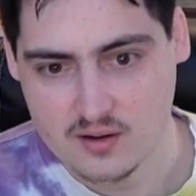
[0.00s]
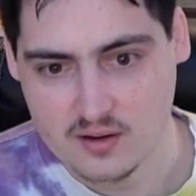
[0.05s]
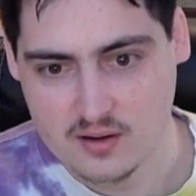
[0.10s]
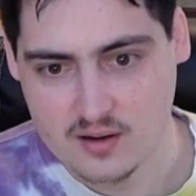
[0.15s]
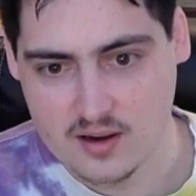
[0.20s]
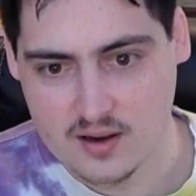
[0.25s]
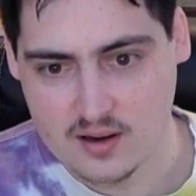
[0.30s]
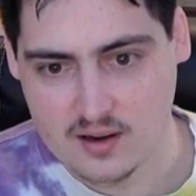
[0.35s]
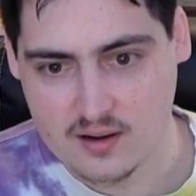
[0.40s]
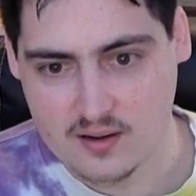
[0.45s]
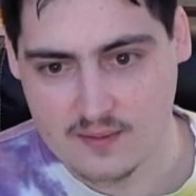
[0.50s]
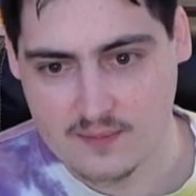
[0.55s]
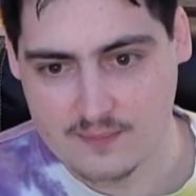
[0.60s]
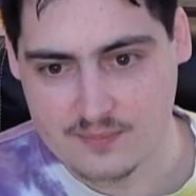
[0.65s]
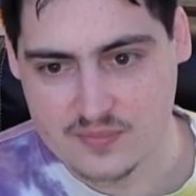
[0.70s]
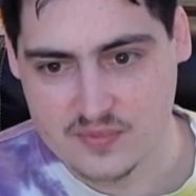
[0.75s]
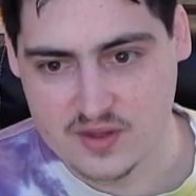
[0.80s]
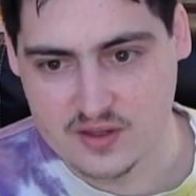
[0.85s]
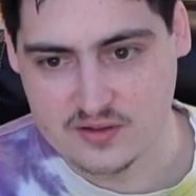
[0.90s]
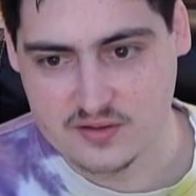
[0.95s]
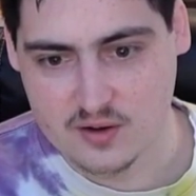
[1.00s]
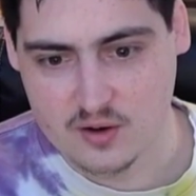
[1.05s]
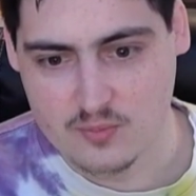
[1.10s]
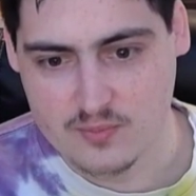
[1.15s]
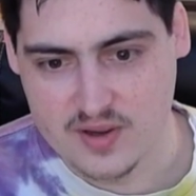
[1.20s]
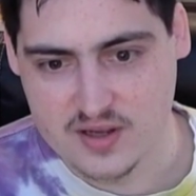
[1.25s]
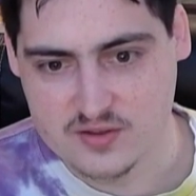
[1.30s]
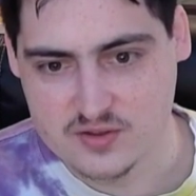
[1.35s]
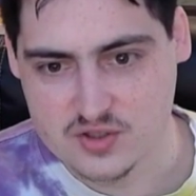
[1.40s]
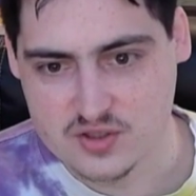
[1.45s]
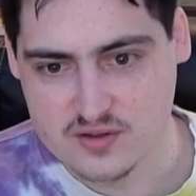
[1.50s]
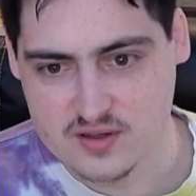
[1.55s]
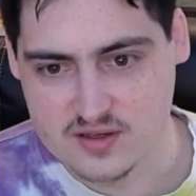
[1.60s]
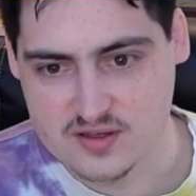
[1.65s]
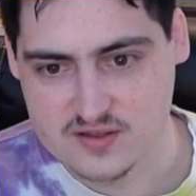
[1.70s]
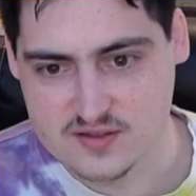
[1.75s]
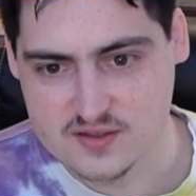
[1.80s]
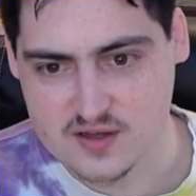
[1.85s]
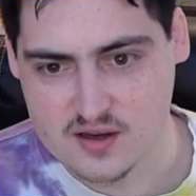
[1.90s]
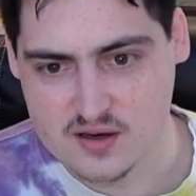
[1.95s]
They don't mention that
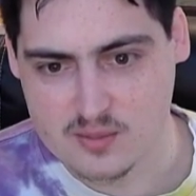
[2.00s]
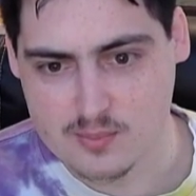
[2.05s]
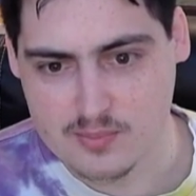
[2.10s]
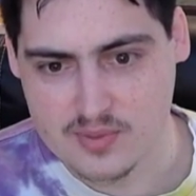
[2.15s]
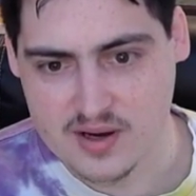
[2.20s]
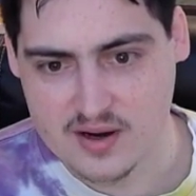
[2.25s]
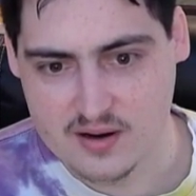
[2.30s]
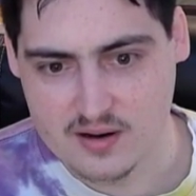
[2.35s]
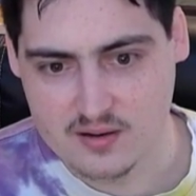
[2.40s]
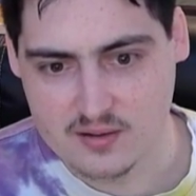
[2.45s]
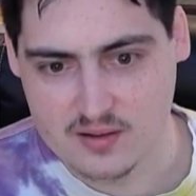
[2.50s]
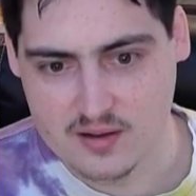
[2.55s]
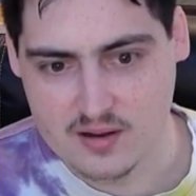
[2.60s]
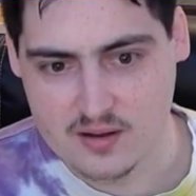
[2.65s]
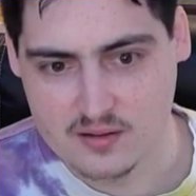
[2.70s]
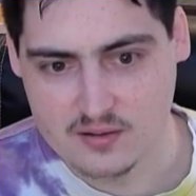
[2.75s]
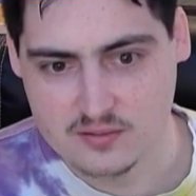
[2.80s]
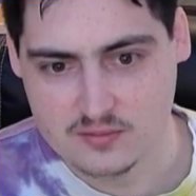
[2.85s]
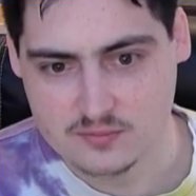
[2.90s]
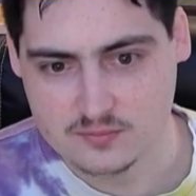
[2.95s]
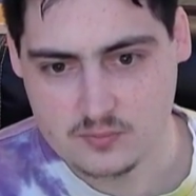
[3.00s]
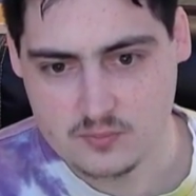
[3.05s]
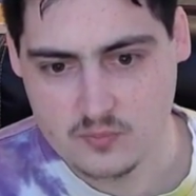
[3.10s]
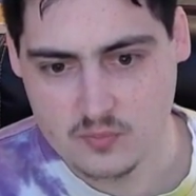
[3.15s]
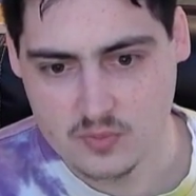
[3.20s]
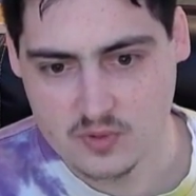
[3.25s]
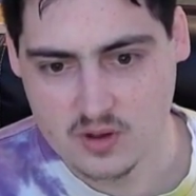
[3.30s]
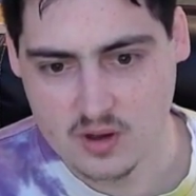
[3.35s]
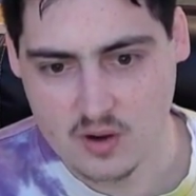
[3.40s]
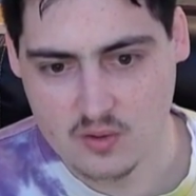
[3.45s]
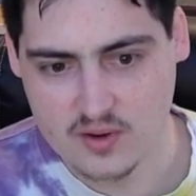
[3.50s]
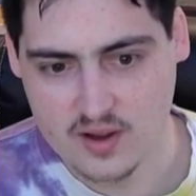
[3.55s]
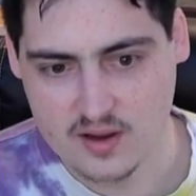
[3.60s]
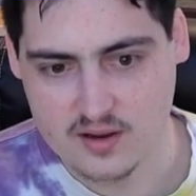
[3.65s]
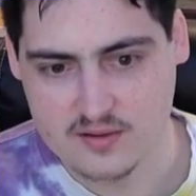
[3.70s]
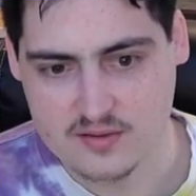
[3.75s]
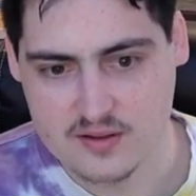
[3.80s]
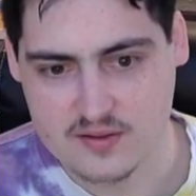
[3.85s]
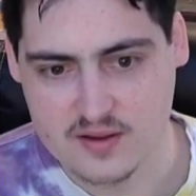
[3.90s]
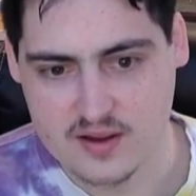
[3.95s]
it's done in parallel. Okay,
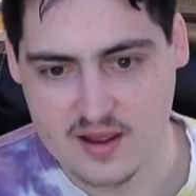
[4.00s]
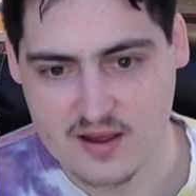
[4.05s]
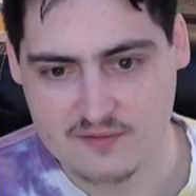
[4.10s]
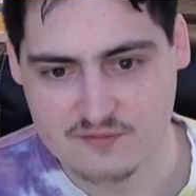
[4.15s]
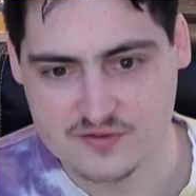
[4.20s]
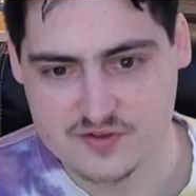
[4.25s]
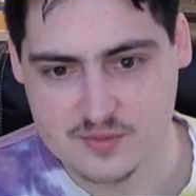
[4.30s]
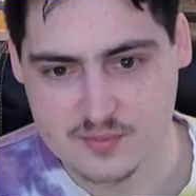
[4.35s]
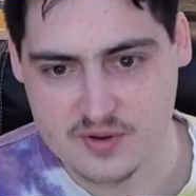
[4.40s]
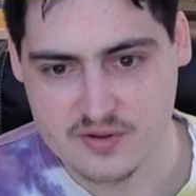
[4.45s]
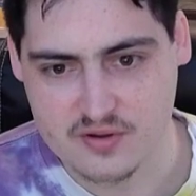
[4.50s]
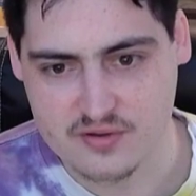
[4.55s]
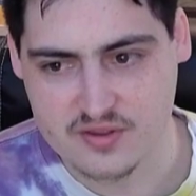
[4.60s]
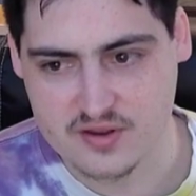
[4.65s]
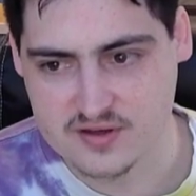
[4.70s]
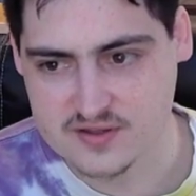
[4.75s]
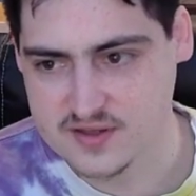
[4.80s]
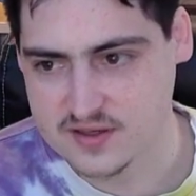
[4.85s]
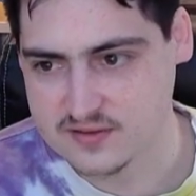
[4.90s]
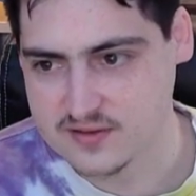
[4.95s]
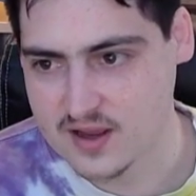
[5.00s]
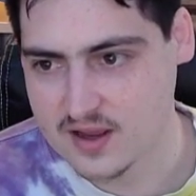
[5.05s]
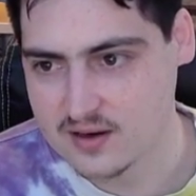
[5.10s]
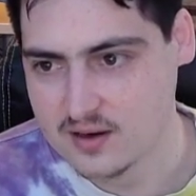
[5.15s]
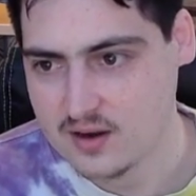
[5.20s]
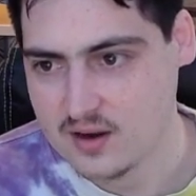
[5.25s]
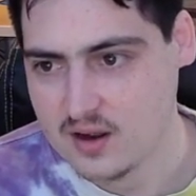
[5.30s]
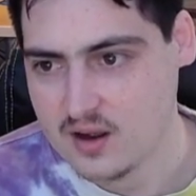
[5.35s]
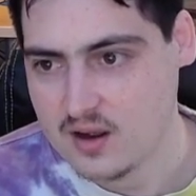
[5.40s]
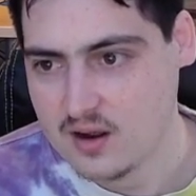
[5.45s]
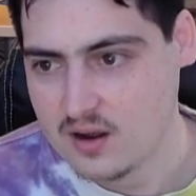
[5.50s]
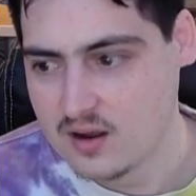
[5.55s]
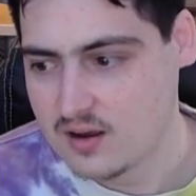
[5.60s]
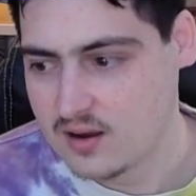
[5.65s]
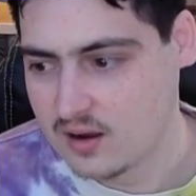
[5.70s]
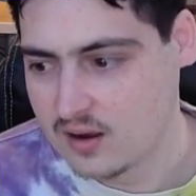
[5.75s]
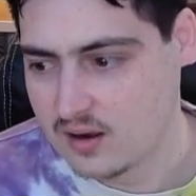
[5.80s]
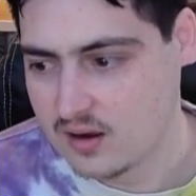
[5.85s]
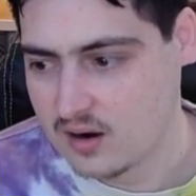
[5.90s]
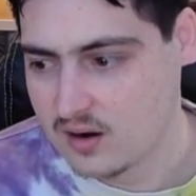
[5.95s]
and then they have some other things like that.
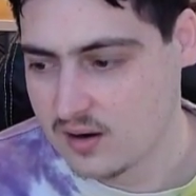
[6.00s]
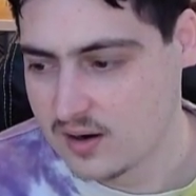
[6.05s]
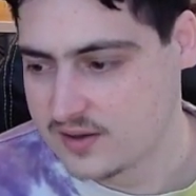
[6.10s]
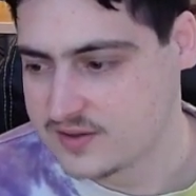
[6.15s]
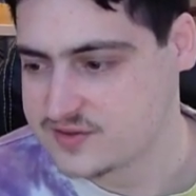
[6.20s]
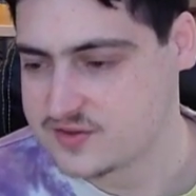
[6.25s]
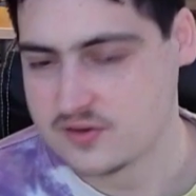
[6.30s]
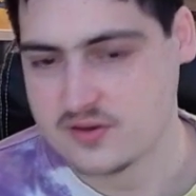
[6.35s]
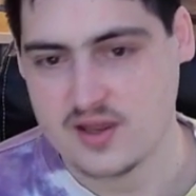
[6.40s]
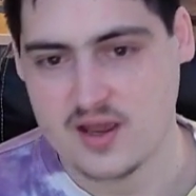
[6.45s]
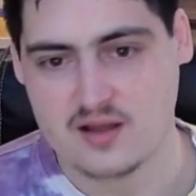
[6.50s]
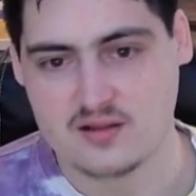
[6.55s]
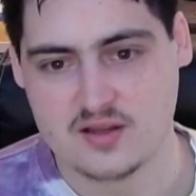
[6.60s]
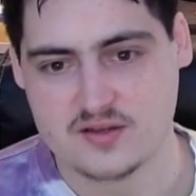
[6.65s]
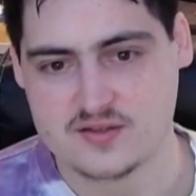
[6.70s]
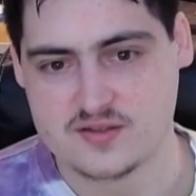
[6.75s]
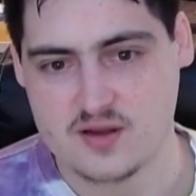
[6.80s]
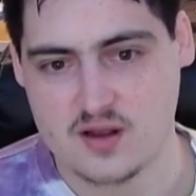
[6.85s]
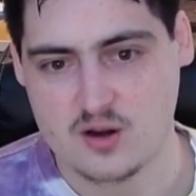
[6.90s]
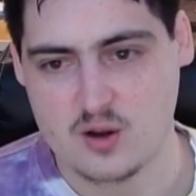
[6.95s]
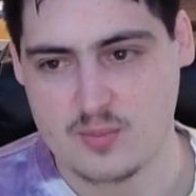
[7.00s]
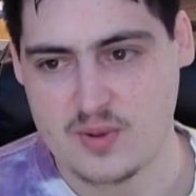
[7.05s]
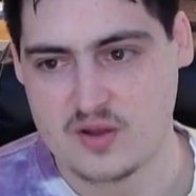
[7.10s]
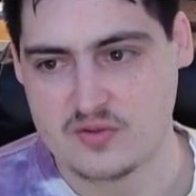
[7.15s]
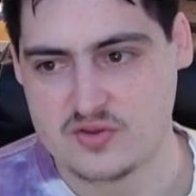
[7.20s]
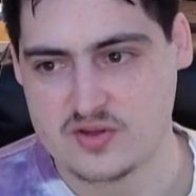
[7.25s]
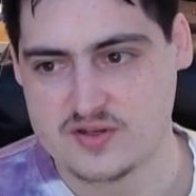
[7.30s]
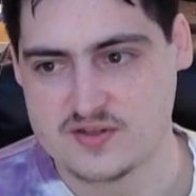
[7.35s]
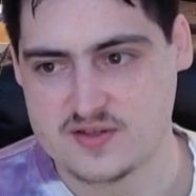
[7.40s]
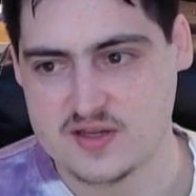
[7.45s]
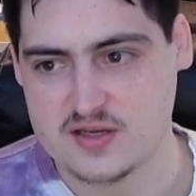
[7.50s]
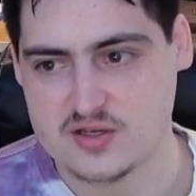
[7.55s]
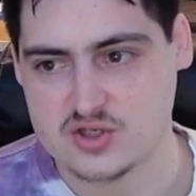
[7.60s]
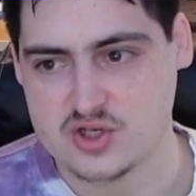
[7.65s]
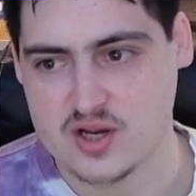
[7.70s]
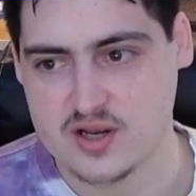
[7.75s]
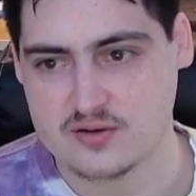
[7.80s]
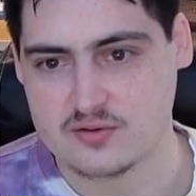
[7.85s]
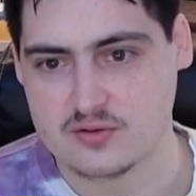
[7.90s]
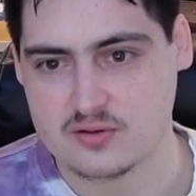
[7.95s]
All right, so yeah, let's talk about this in
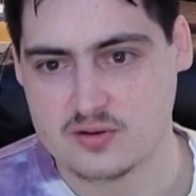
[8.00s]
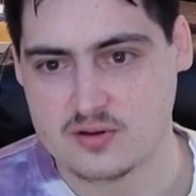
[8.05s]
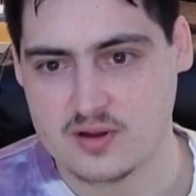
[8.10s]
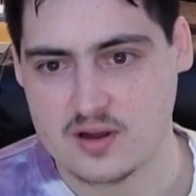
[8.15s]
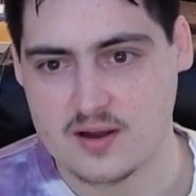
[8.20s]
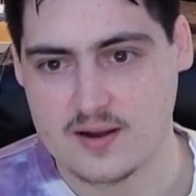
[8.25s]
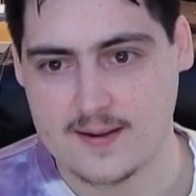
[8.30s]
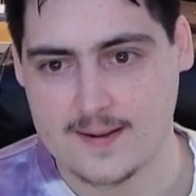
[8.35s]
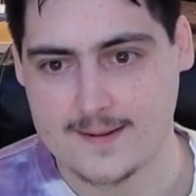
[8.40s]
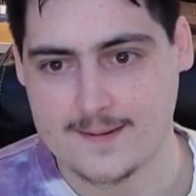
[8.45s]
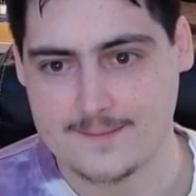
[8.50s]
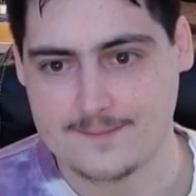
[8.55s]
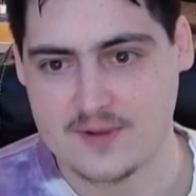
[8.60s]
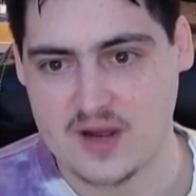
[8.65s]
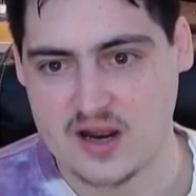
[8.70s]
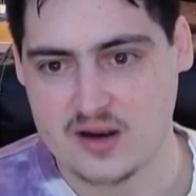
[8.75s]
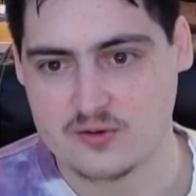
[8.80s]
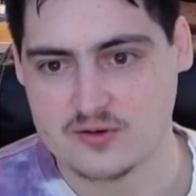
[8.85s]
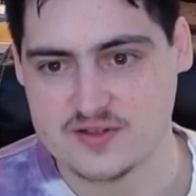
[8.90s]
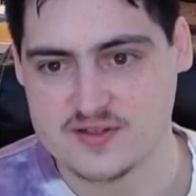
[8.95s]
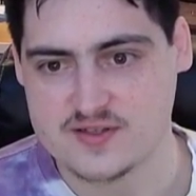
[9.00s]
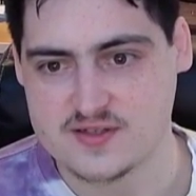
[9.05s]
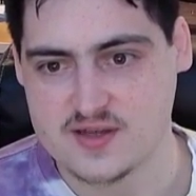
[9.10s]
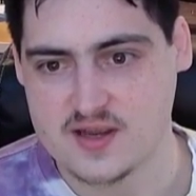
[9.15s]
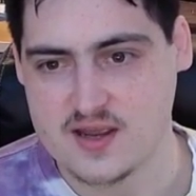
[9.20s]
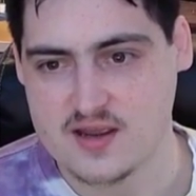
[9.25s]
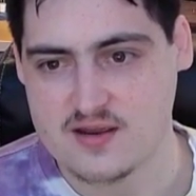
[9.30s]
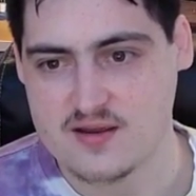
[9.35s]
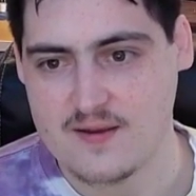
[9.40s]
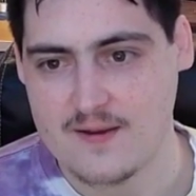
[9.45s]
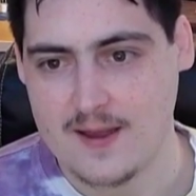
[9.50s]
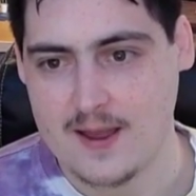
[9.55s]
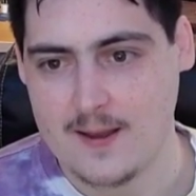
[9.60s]
general. I would say